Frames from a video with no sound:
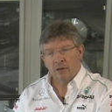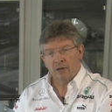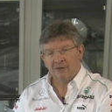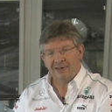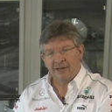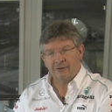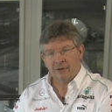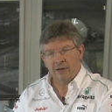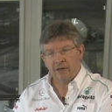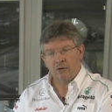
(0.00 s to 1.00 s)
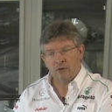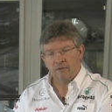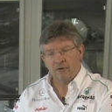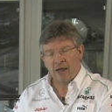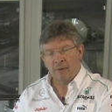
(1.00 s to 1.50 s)
there's less likelihood
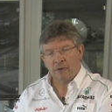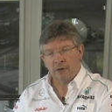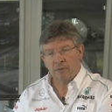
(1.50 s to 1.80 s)
of it happening.